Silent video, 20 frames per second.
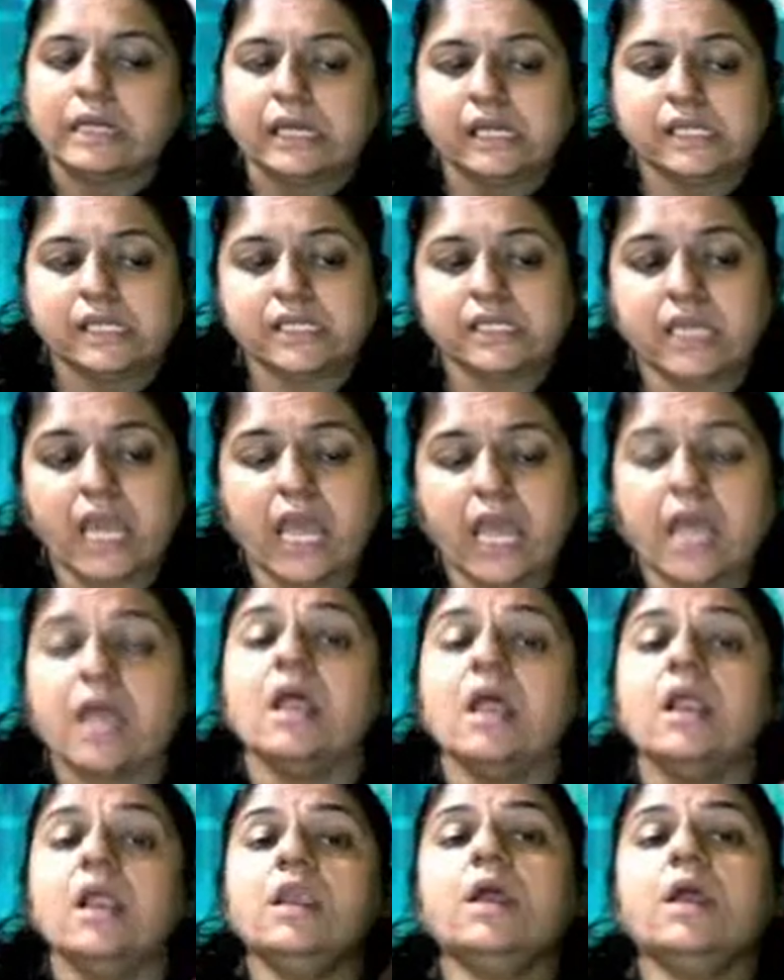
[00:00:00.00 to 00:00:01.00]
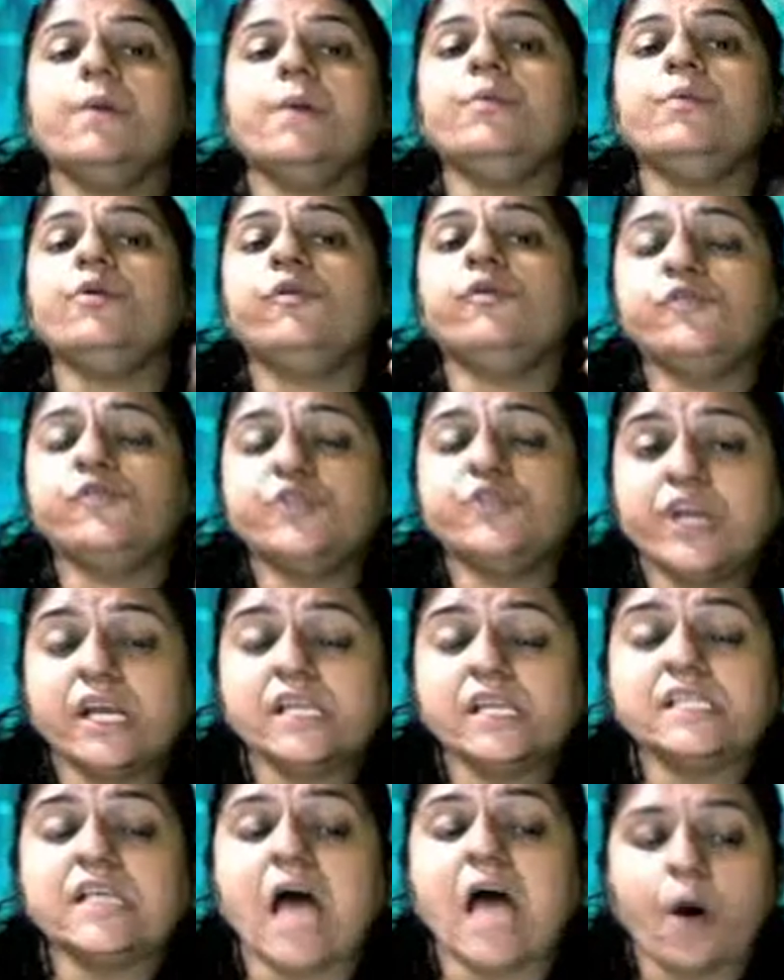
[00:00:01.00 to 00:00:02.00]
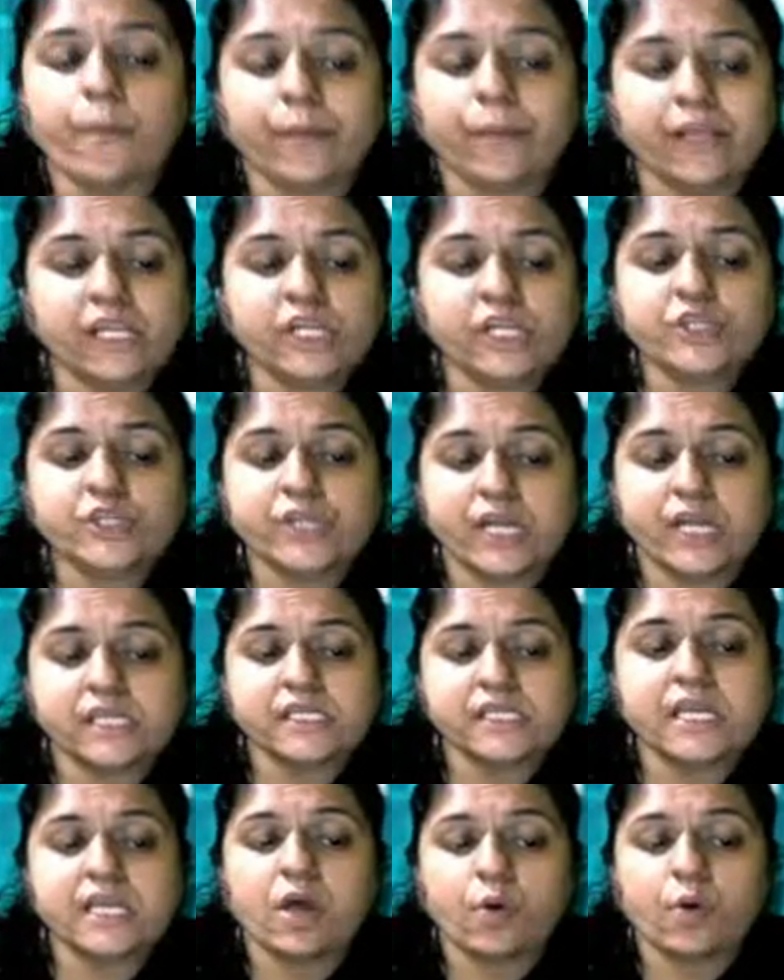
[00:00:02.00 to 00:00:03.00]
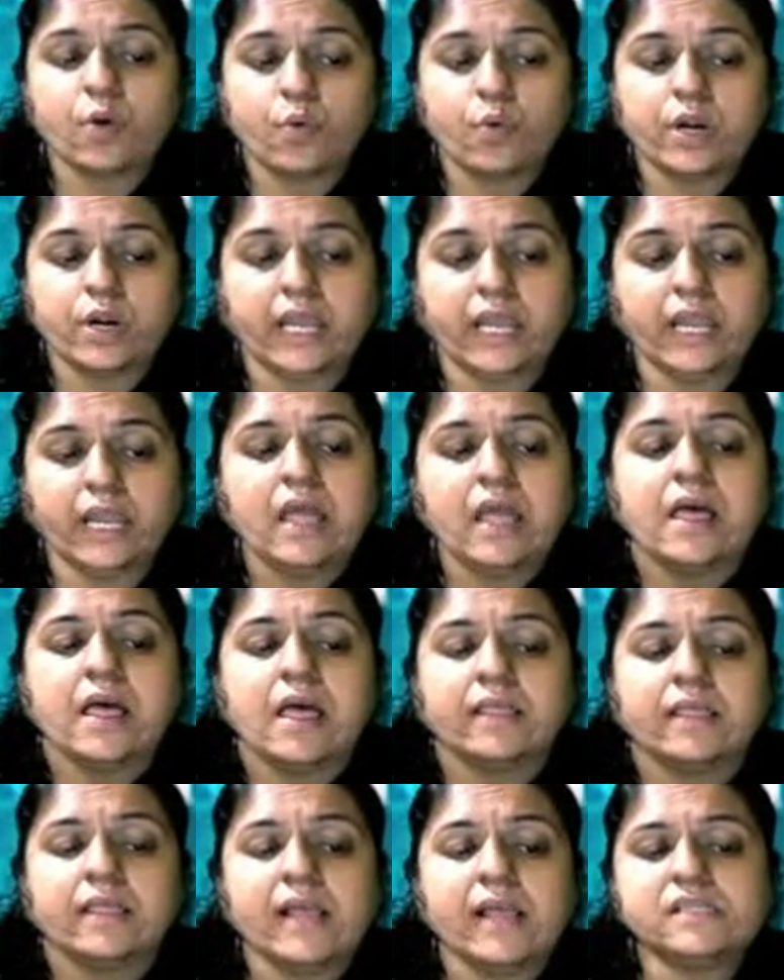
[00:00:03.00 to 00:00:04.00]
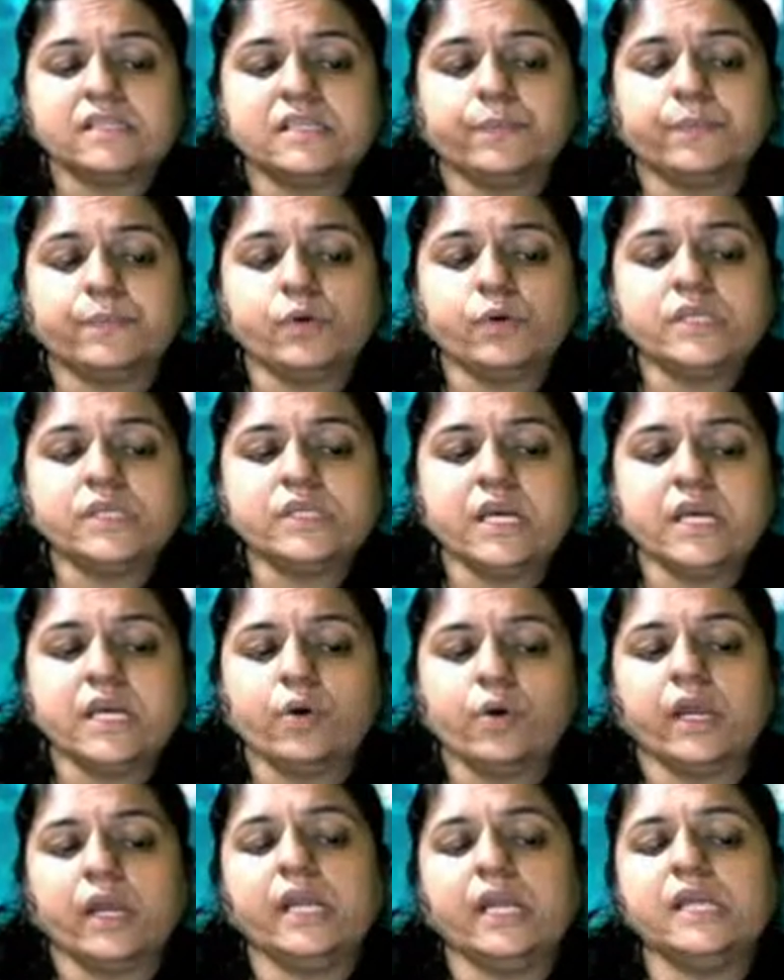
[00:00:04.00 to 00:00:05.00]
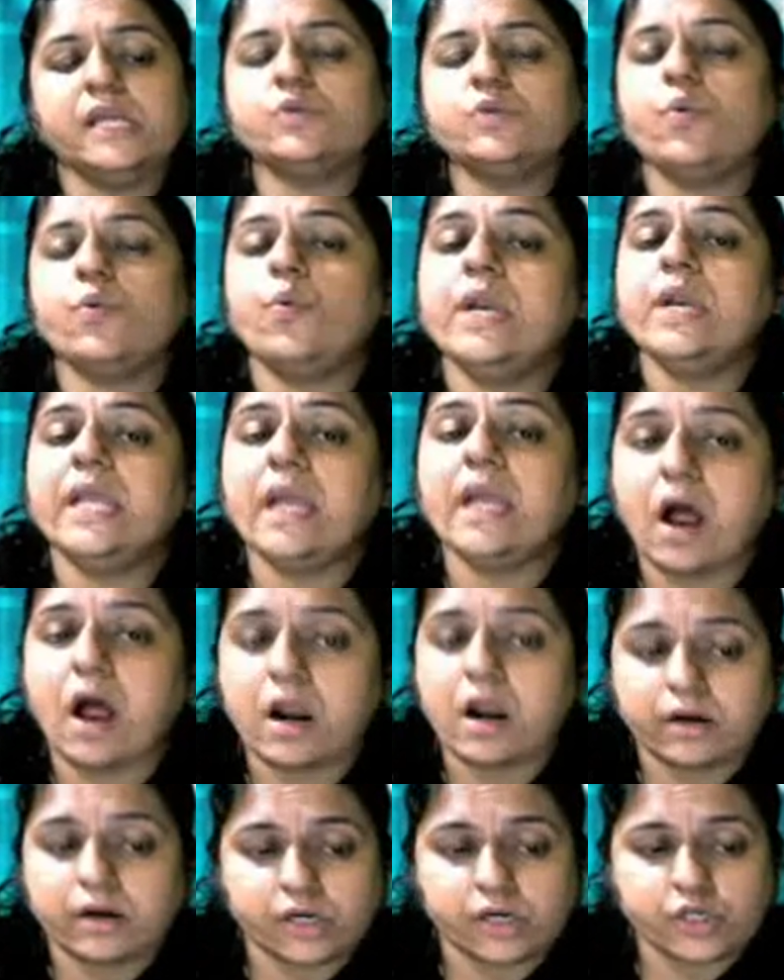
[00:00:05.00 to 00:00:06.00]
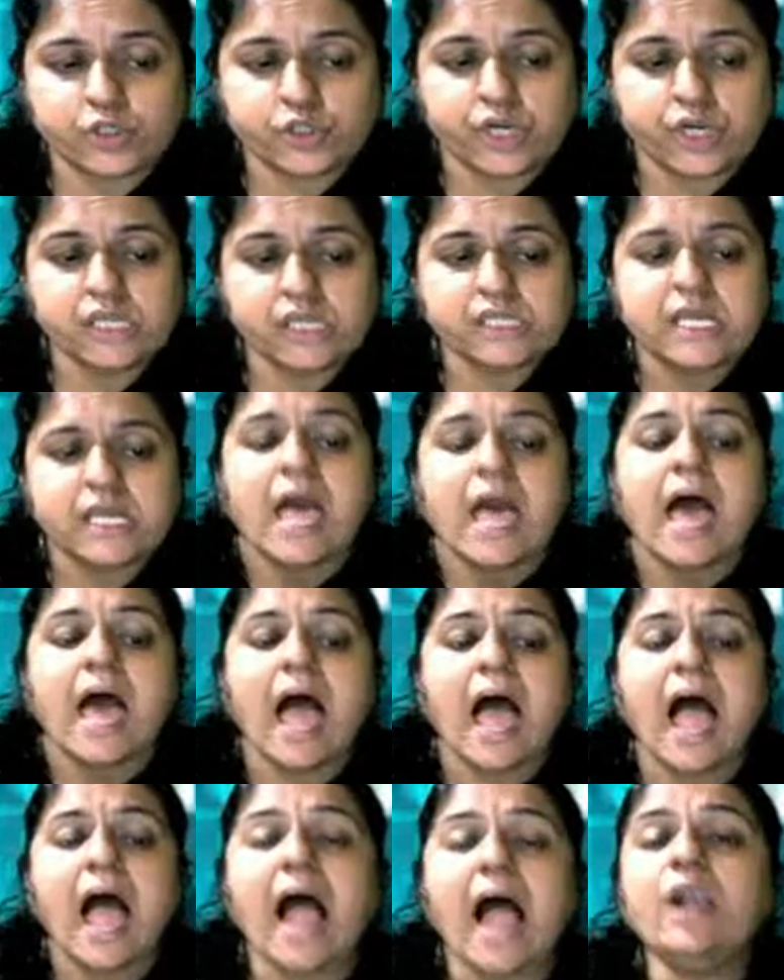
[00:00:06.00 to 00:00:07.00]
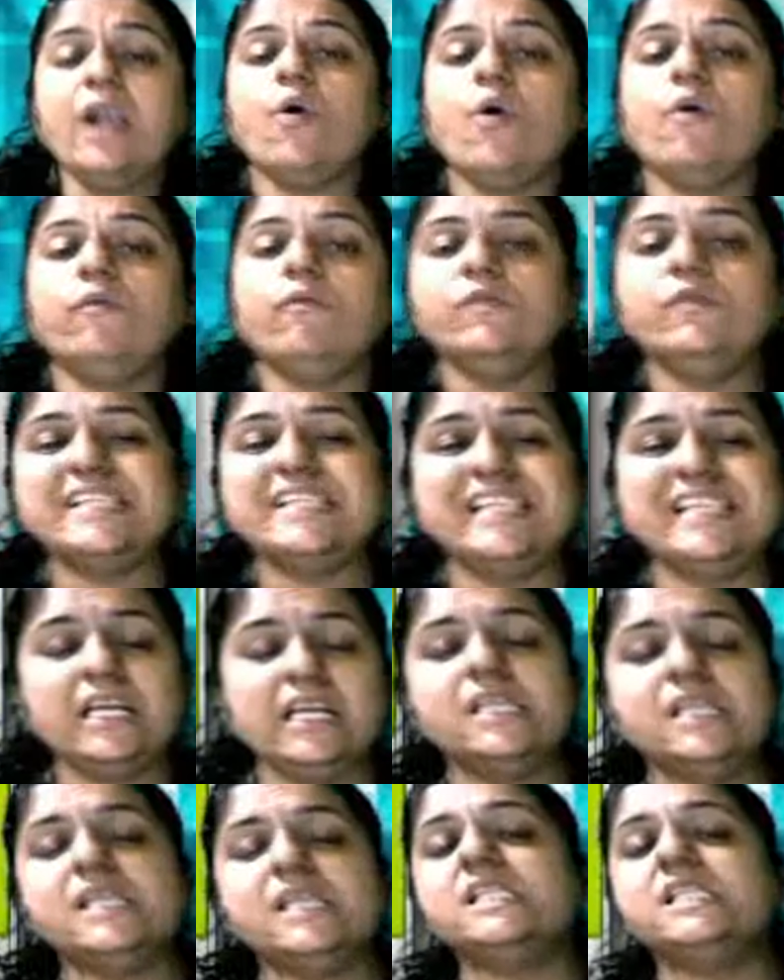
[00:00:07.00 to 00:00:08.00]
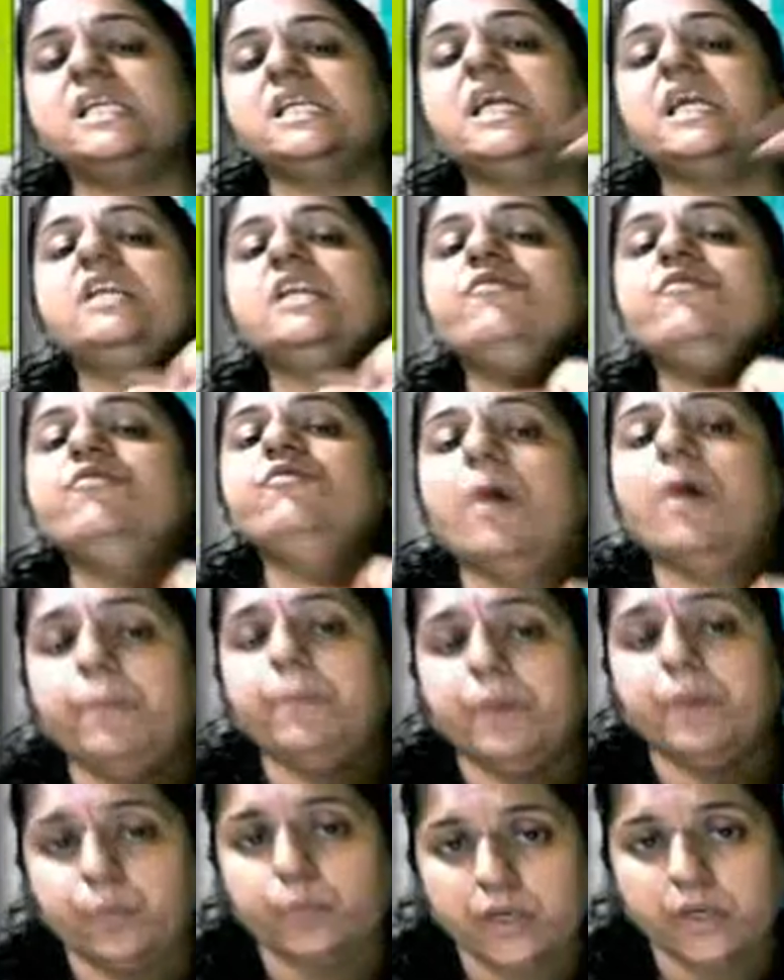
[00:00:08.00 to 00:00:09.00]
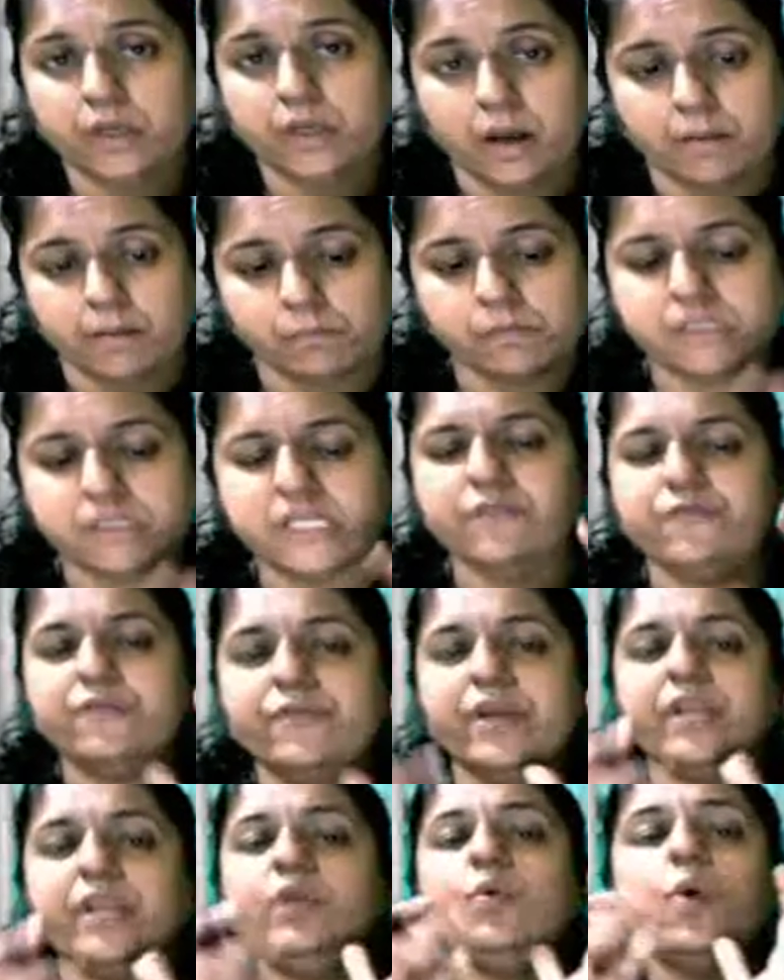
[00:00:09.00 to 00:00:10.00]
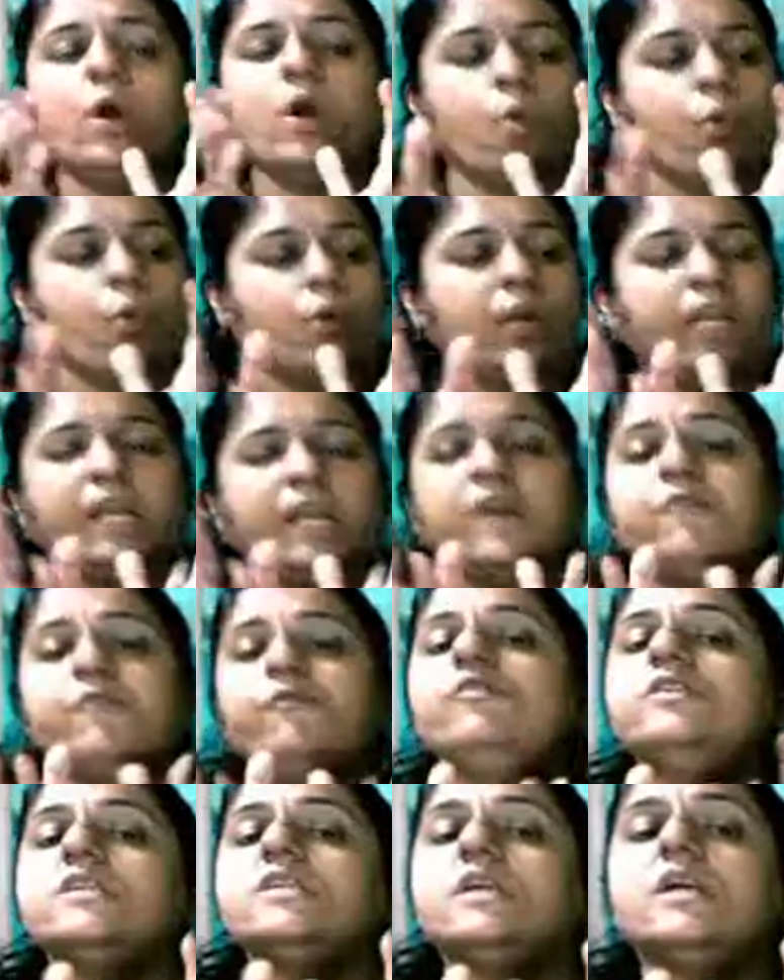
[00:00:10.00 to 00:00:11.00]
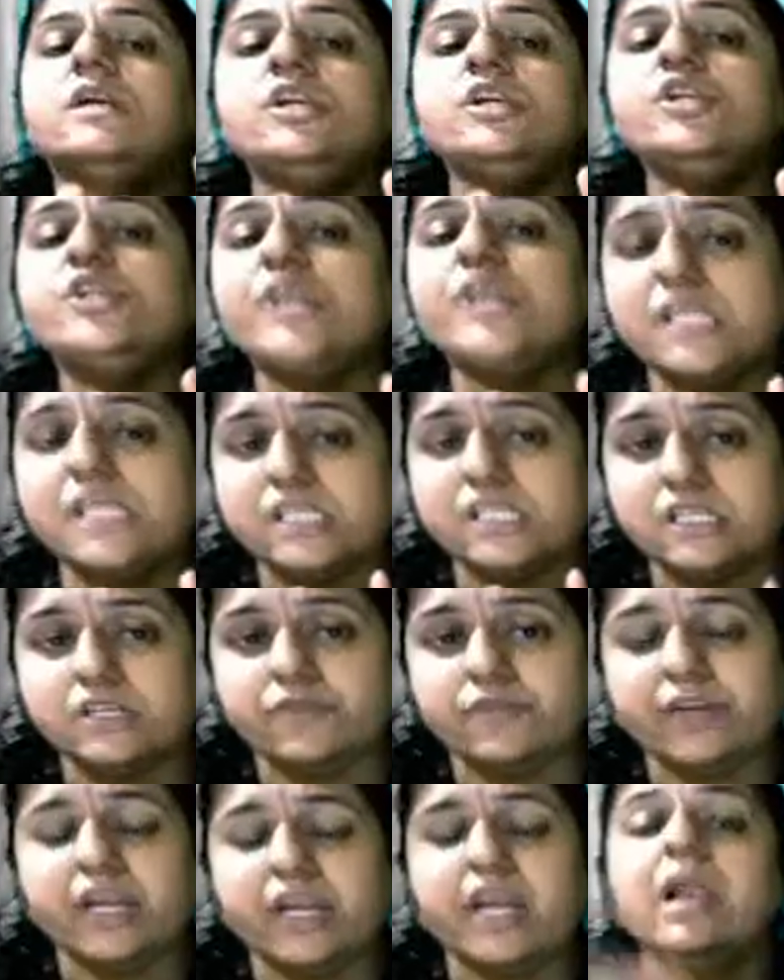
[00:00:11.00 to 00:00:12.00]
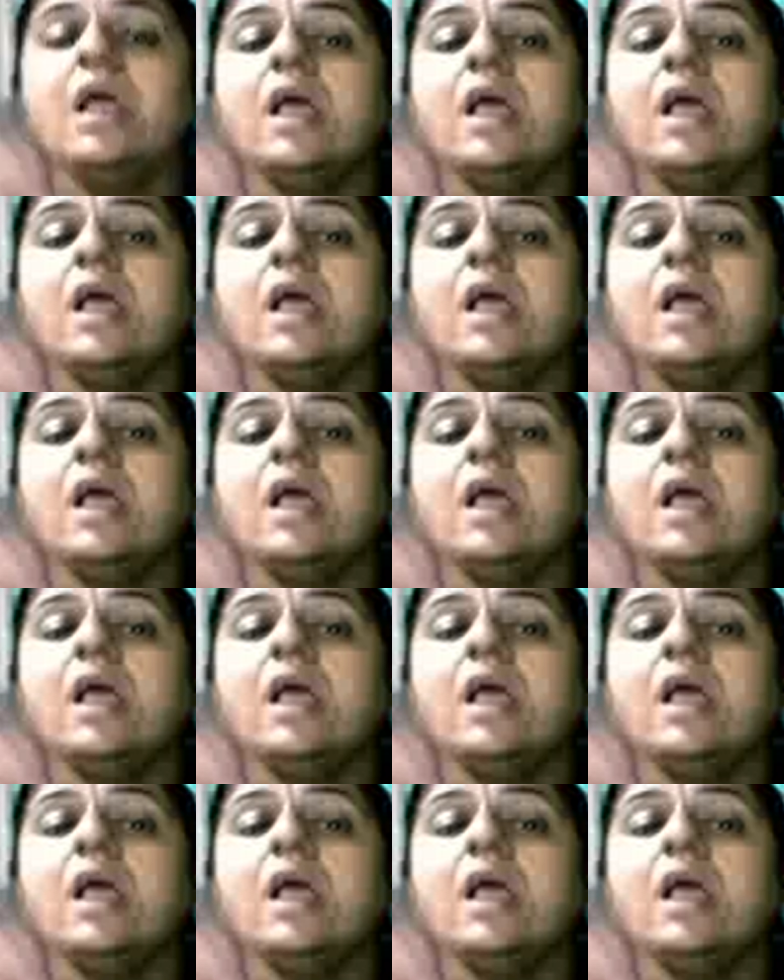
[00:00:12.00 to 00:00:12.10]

Okay, number of shares, how many shares he are holding, that suppose he is holding 100 shares, and obviously distinctive number will come. See, when you are holding a physical share certificate,